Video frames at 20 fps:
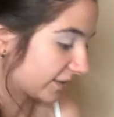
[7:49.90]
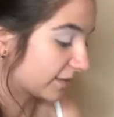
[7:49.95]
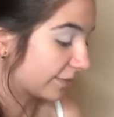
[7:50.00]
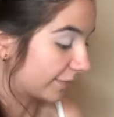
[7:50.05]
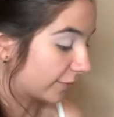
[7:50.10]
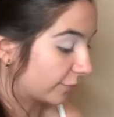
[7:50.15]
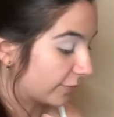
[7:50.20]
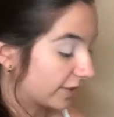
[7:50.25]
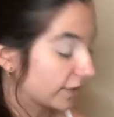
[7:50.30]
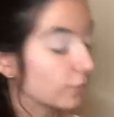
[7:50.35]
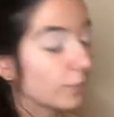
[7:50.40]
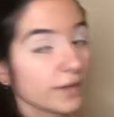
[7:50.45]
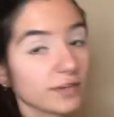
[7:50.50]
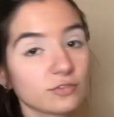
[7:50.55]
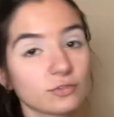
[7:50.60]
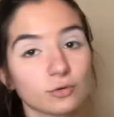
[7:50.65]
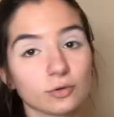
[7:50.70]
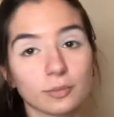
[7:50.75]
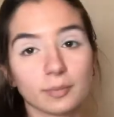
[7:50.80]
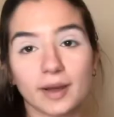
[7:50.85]
something really wet
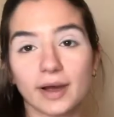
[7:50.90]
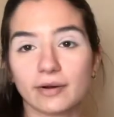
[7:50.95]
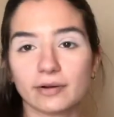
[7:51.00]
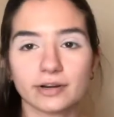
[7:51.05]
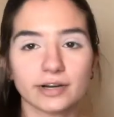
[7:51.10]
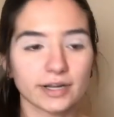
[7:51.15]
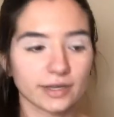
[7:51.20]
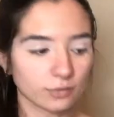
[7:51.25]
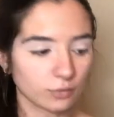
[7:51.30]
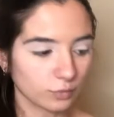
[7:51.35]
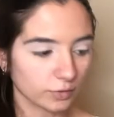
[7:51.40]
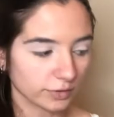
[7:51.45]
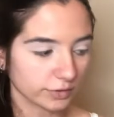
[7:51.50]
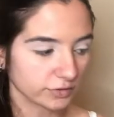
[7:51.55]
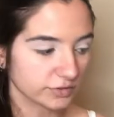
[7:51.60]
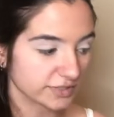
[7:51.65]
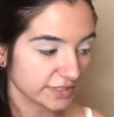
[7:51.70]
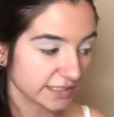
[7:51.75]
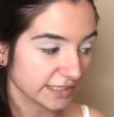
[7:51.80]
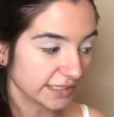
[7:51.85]
to a powder, it will
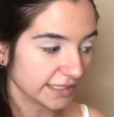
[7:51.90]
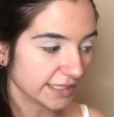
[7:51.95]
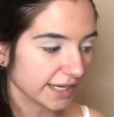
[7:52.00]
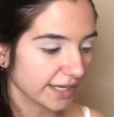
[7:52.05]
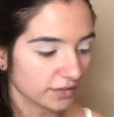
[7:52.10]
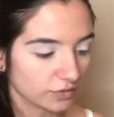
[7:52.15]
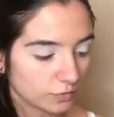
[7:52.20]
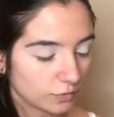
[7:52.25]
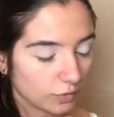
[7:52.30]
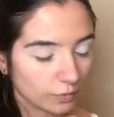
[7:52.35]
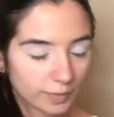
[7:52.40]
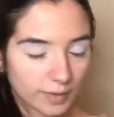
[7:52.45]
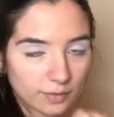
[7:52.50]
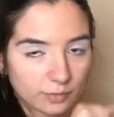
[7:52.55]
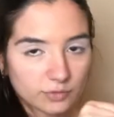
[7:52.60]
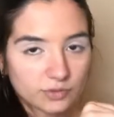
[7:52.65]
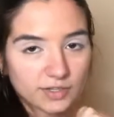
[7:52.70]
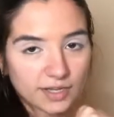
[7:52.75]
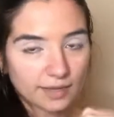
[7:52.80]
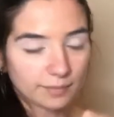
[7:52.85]
seal it and you won't be able
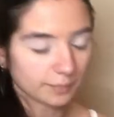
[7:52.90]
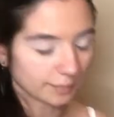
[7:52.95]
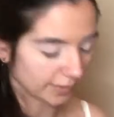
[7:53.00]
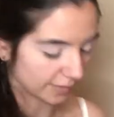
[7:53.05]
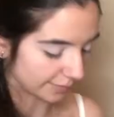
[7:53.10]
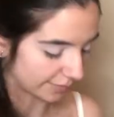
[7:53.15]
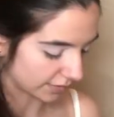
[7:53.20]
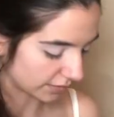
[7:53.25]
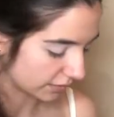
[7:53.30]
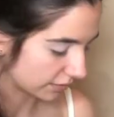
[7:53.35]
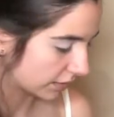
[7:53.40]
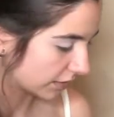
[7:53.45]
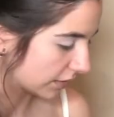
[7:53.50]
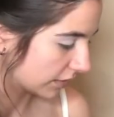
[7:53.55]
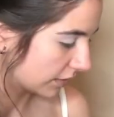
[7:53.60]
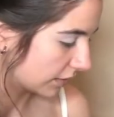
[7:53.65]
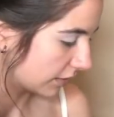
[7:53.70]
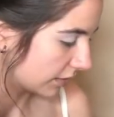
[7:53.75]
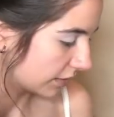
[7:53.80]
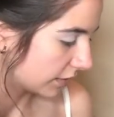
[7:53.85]
to get pigment.
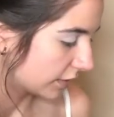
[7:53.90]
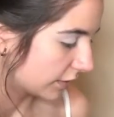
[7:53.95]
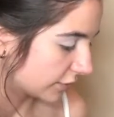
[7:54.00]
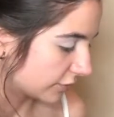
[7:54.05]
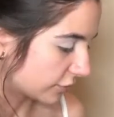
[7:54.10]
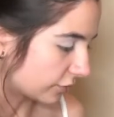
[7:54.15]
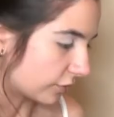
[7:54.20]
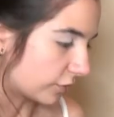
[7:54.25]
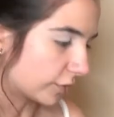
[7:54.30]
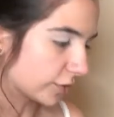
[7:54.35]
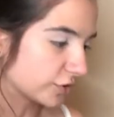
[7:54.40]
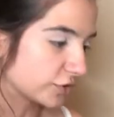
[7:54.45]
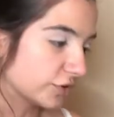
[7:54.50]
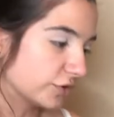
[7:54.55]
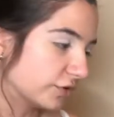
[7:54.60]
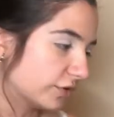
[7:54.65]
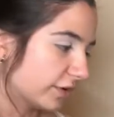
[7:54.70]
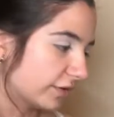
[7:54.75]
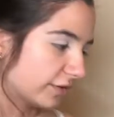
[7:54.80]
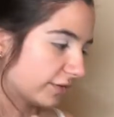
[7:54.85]
So what you
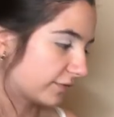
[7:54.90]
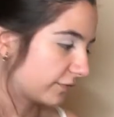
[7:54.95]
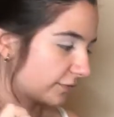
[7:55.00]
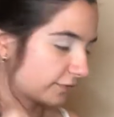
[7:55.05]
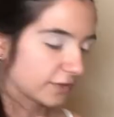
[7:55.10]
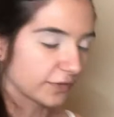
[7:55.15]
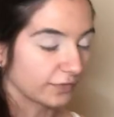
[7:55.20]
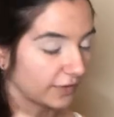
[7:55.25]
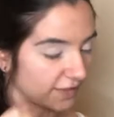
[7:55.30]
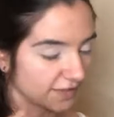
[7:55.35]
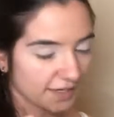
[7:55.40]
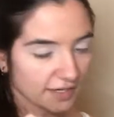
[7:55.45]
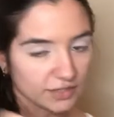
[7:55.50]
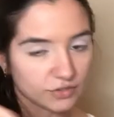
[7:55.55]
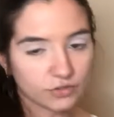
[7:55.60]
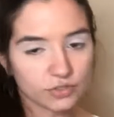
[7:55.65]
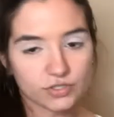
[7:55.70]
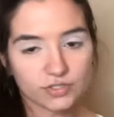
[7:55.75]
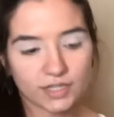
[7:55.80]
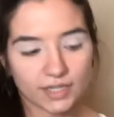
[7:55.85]
do to fix that,
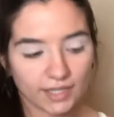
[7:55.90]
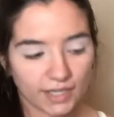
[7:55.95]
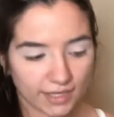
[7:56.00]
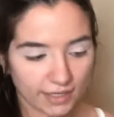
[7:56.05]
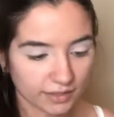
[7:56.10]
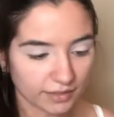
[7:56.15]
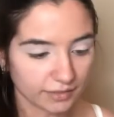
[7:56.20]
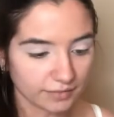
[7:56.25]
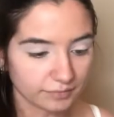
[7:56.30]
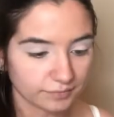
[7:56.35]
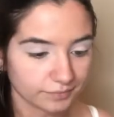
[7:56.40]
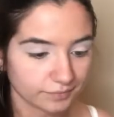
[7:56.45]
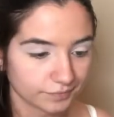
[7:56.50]
you just get like a